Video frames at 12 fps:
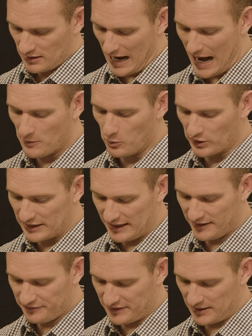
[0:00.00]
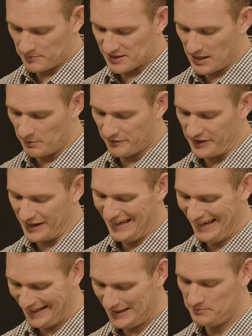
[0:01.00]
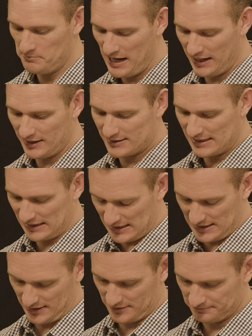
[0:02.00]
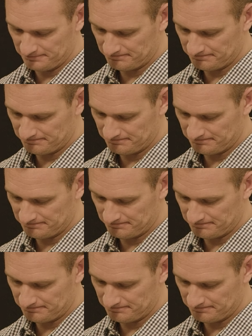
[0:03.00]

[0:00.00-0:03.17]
I will give them some of the hidden manna to eat.